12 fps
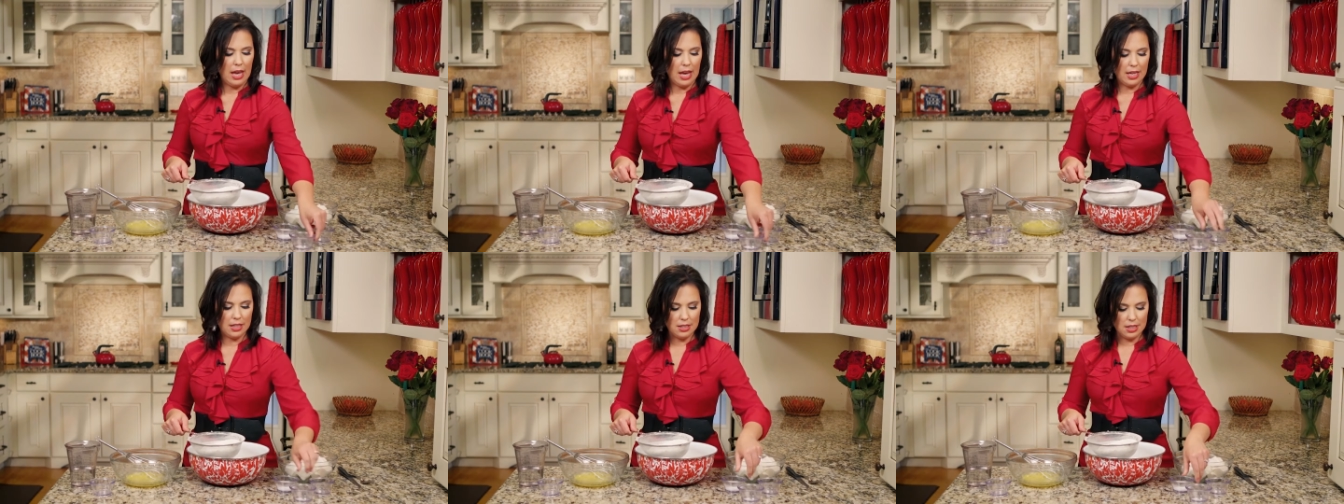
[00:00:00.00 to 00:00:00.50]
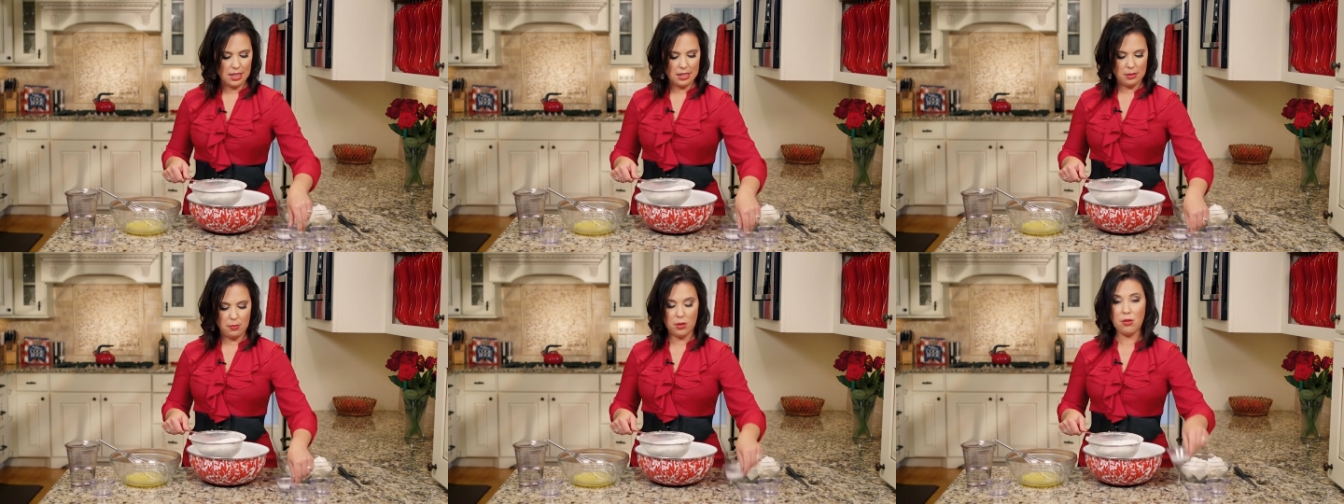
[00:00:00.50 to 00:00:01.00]
and a
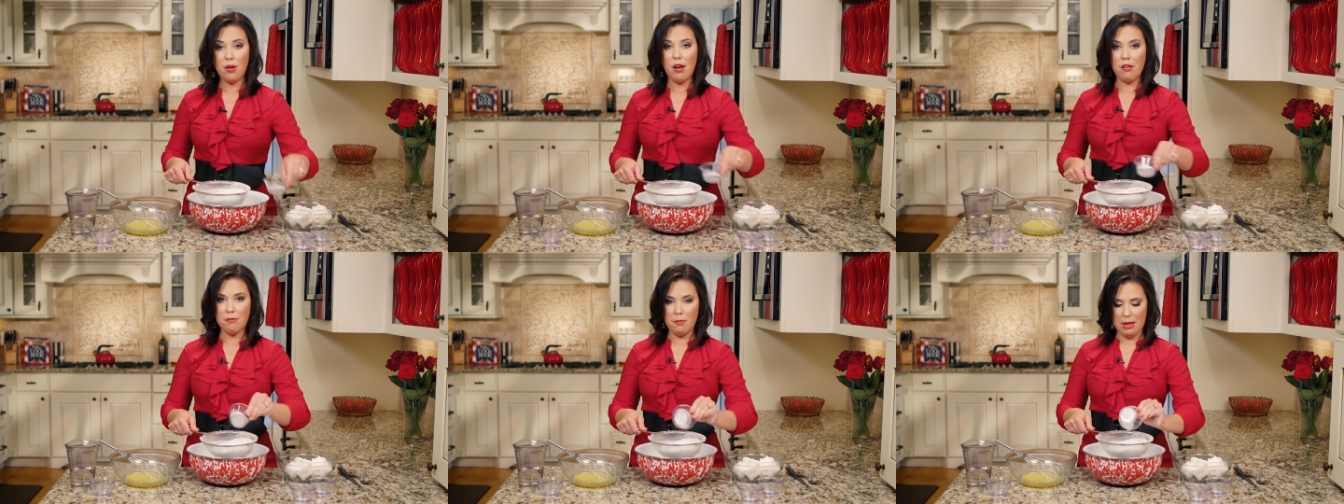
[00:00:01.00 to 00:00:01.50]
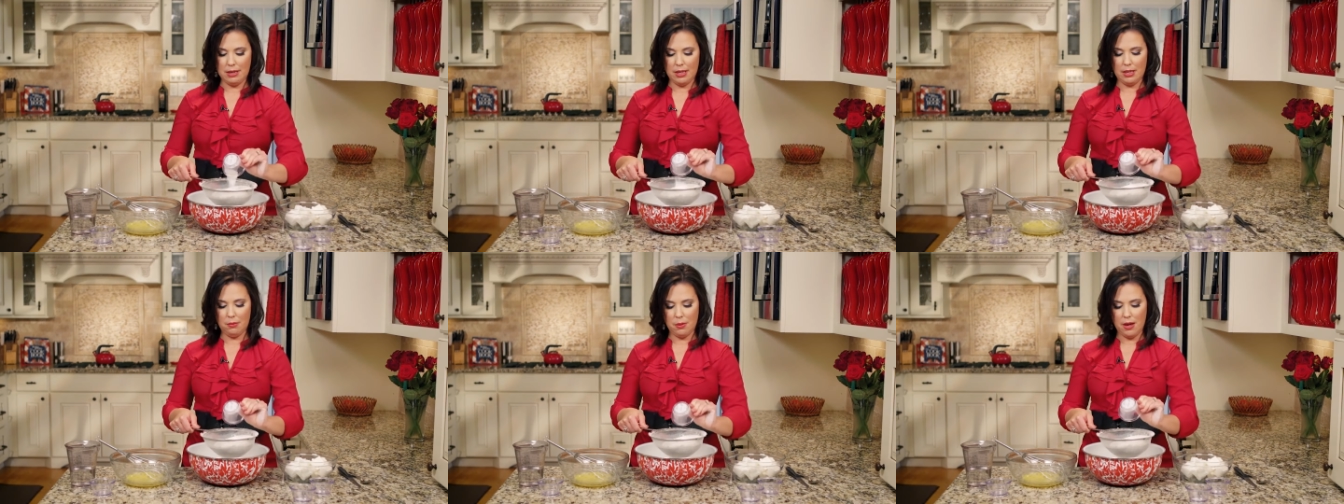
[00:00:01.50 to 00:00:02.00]
teaspoon of
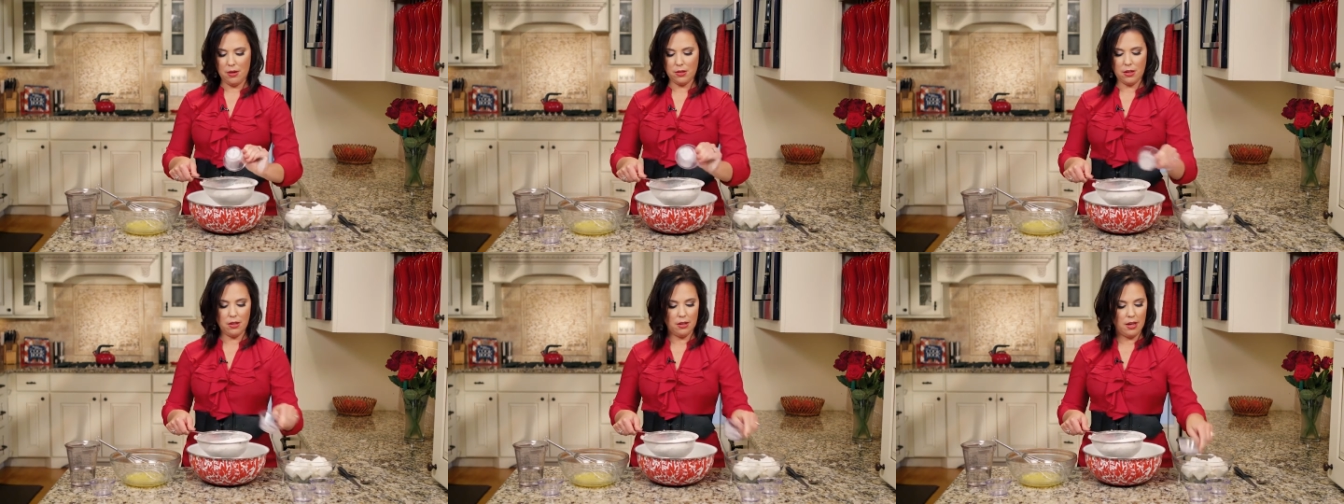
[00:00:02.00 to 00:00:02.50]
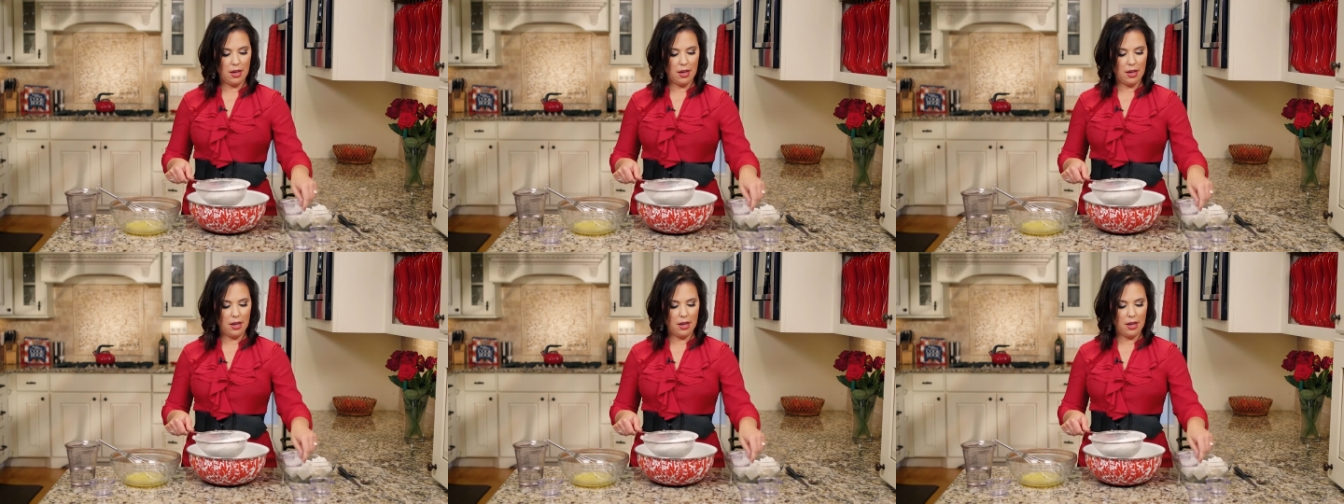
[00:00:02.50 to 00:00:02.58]
baking powder.